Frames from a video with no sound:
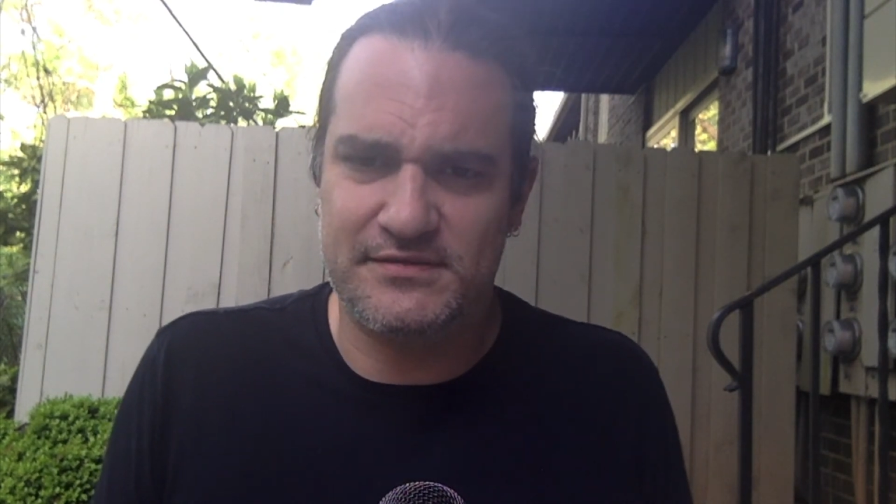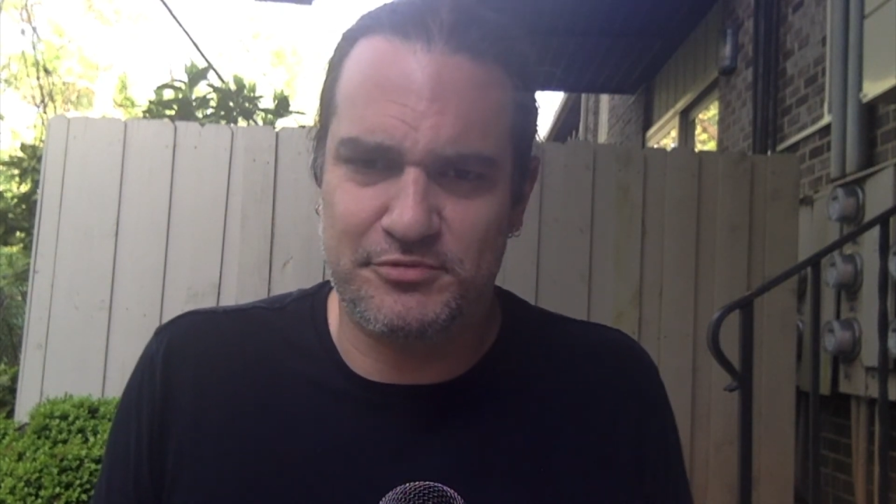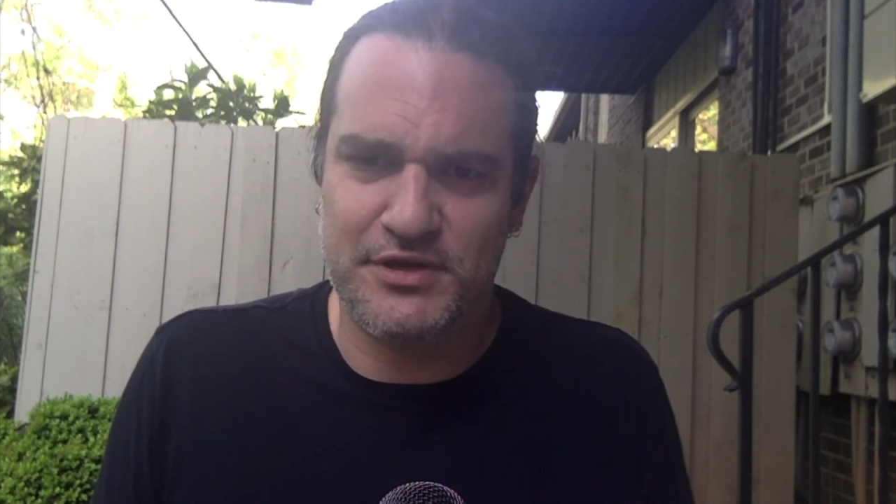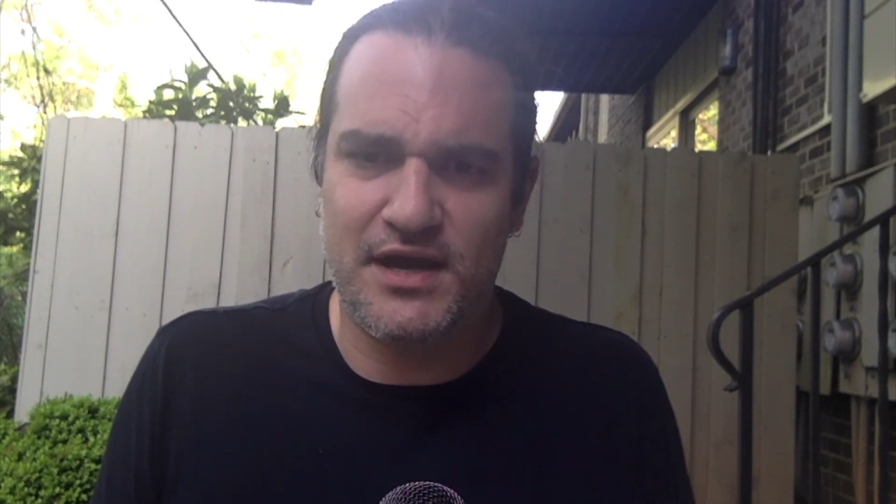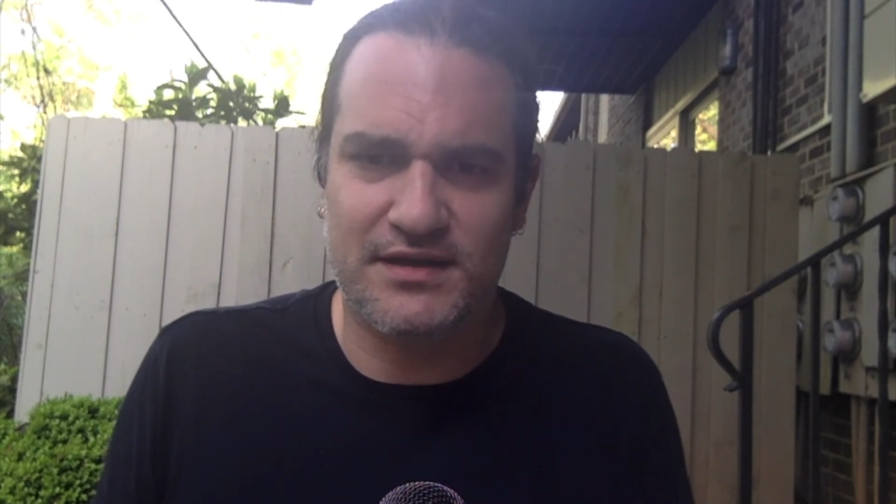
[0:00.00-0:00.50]

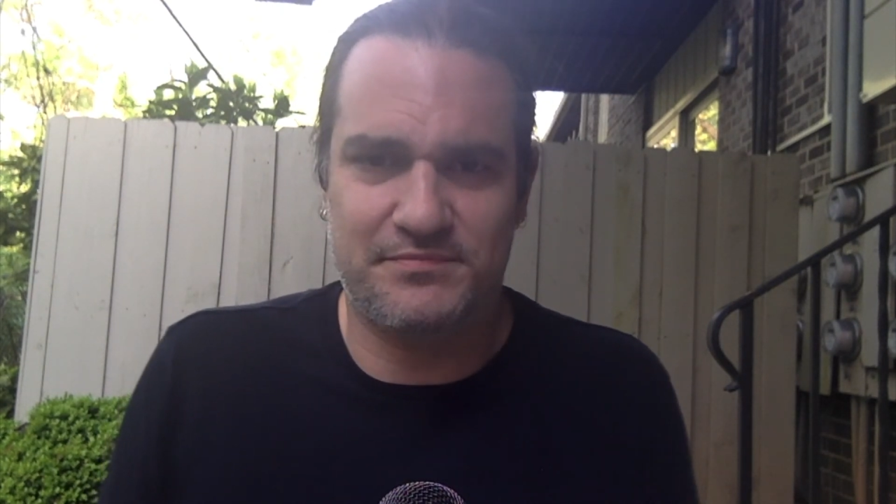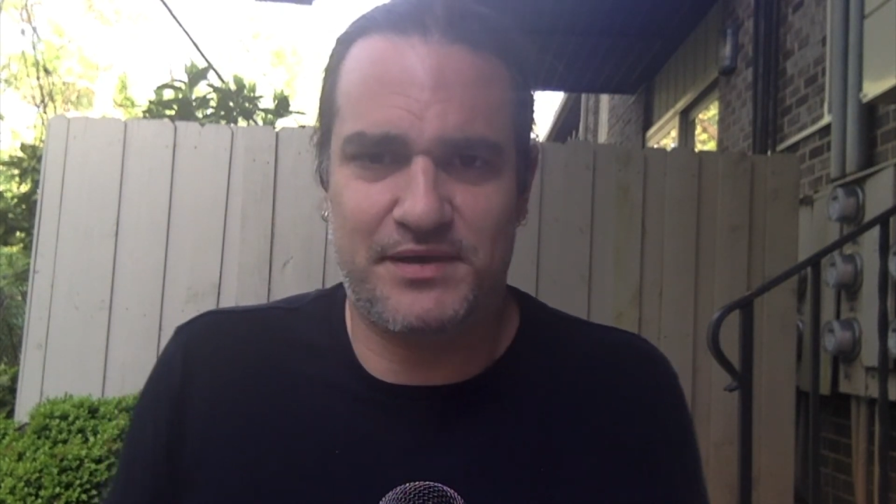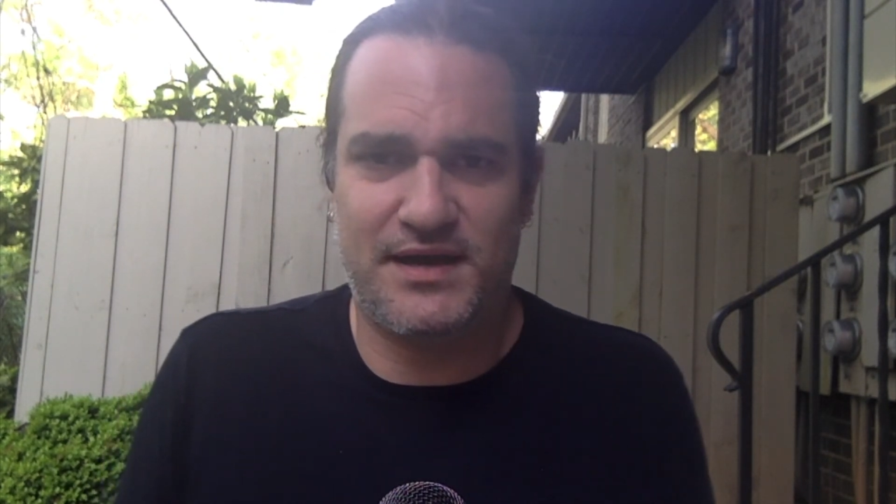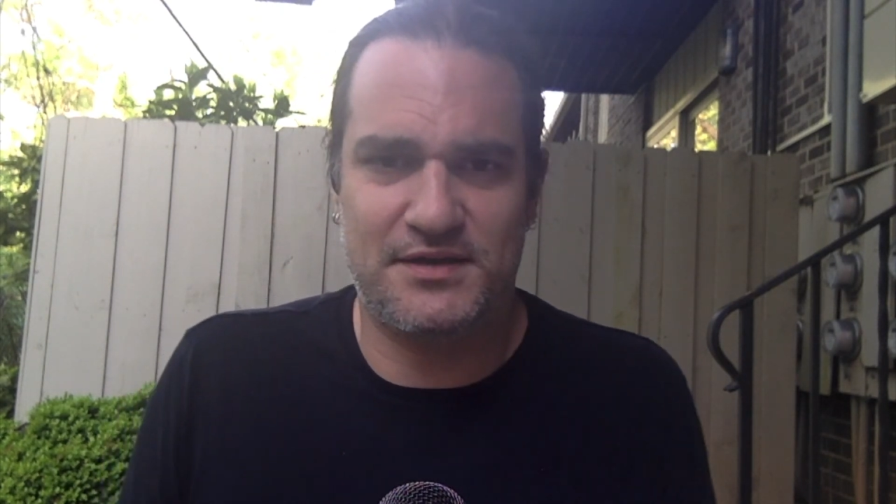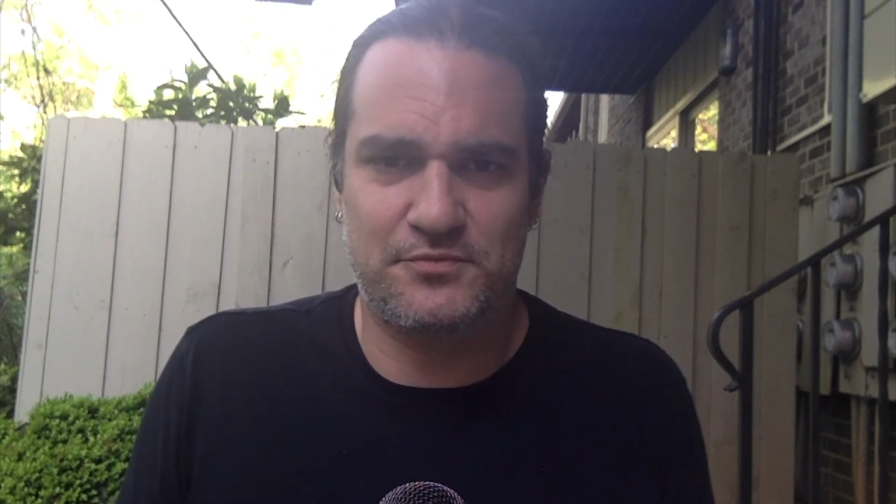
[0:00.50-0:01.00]

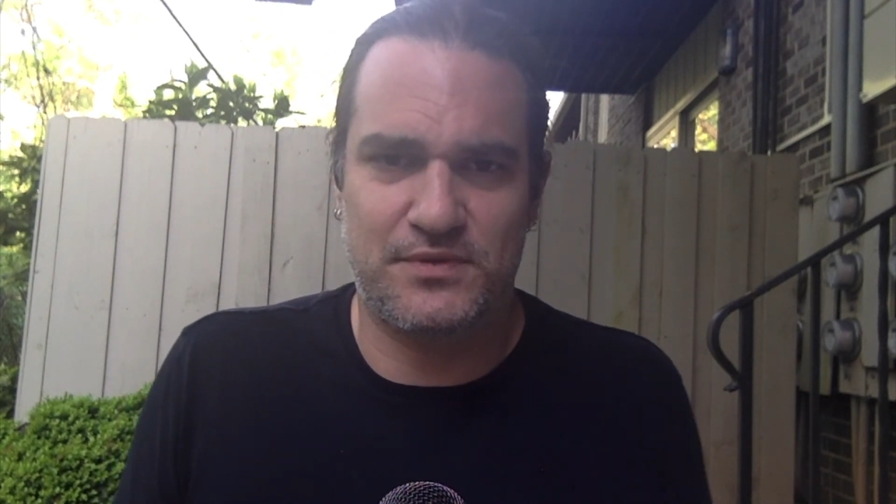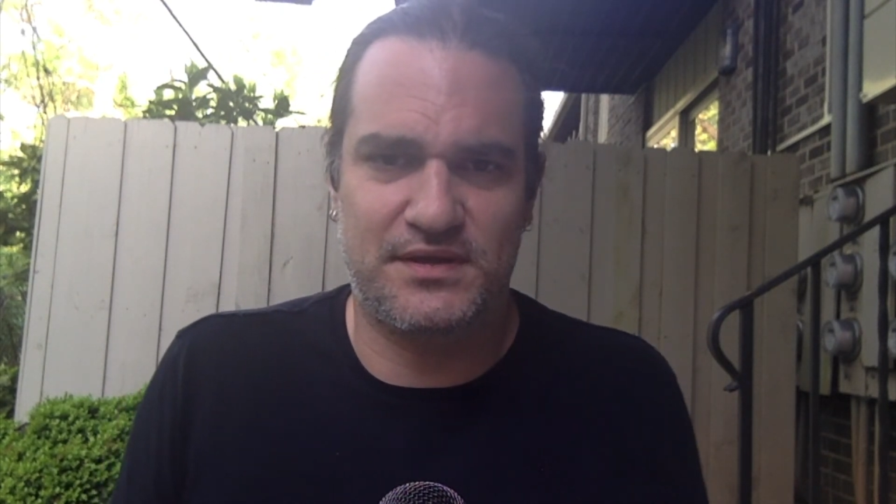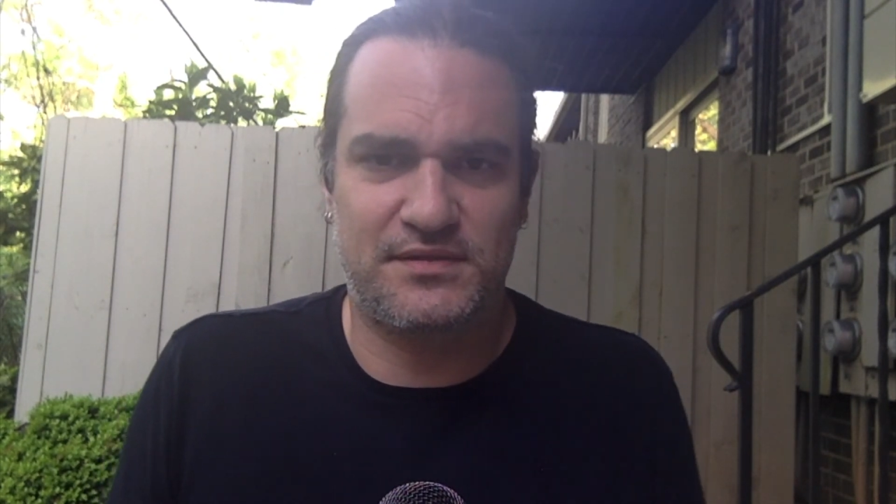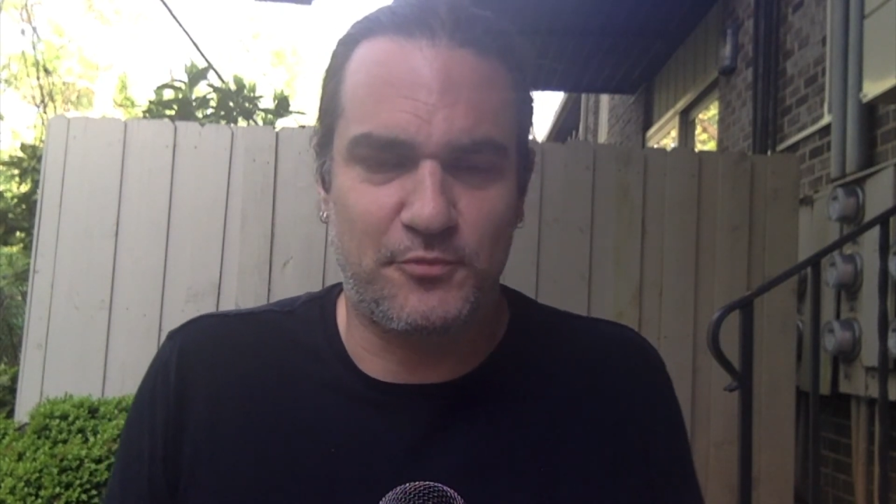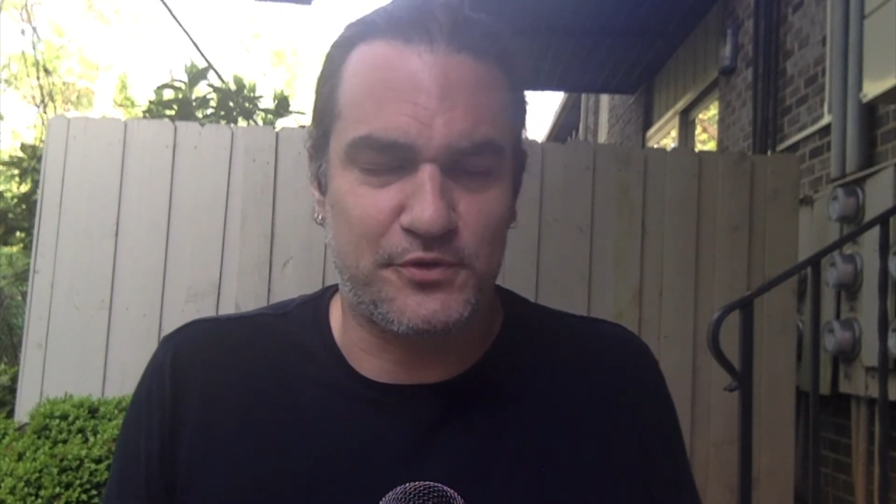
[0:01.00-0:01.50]
preoccupied
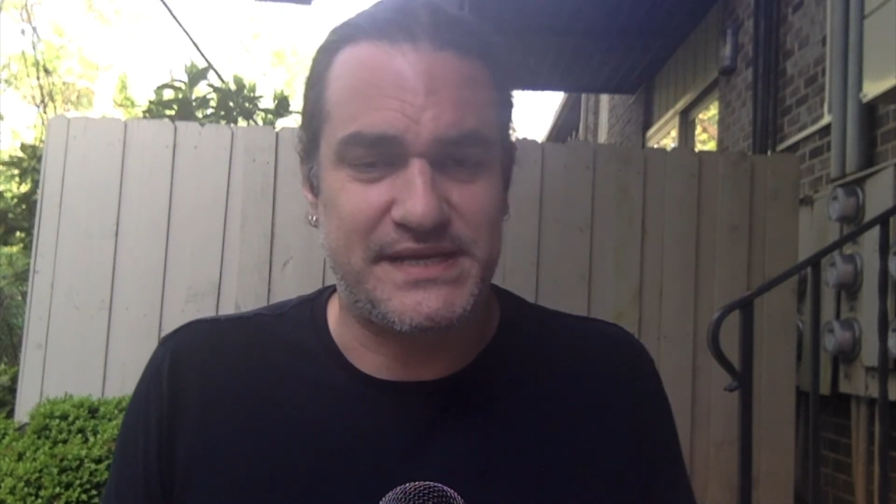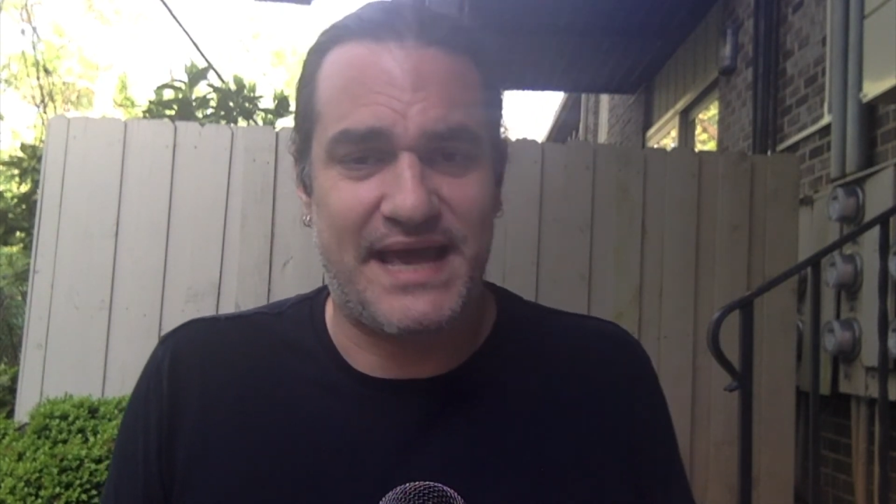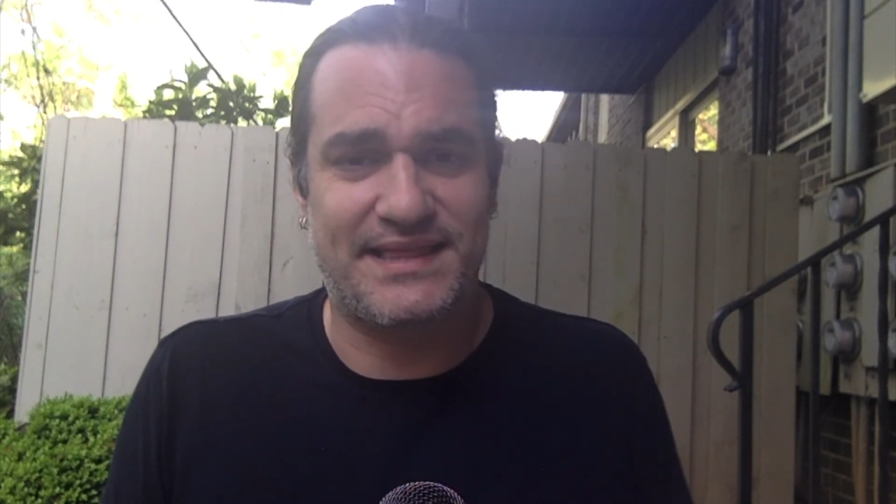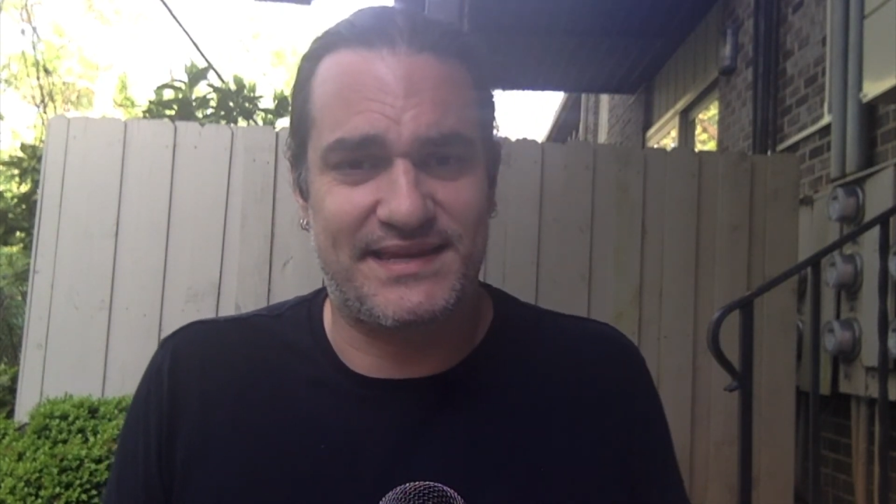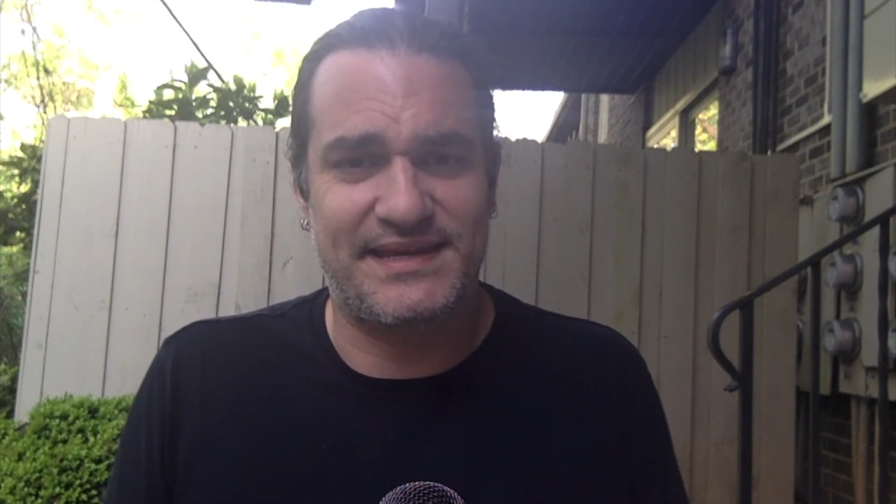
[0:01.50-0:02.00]
with
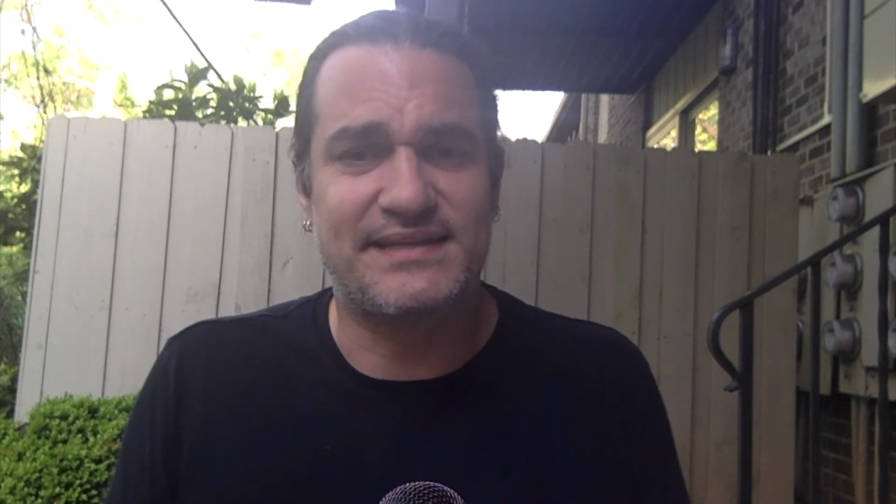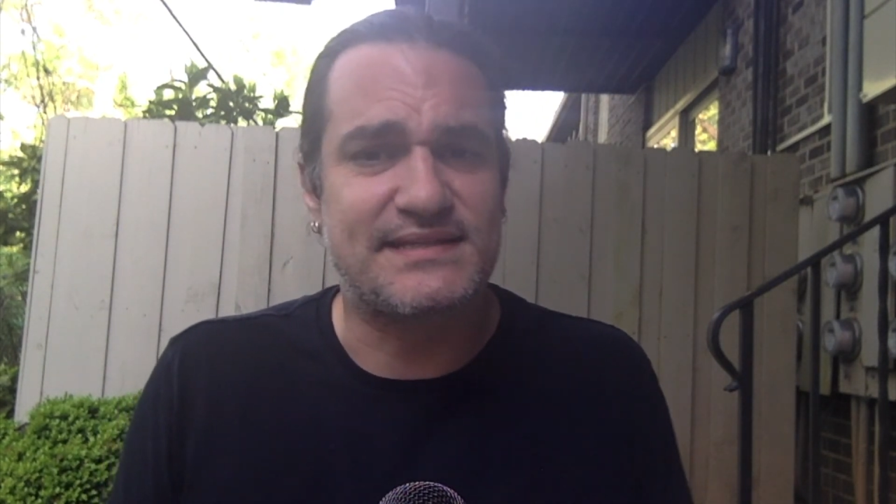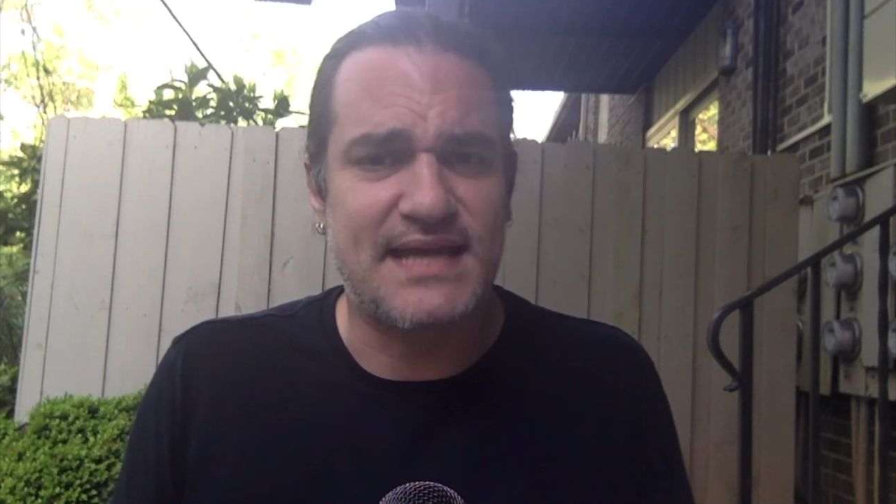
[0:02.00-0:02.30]
mortality and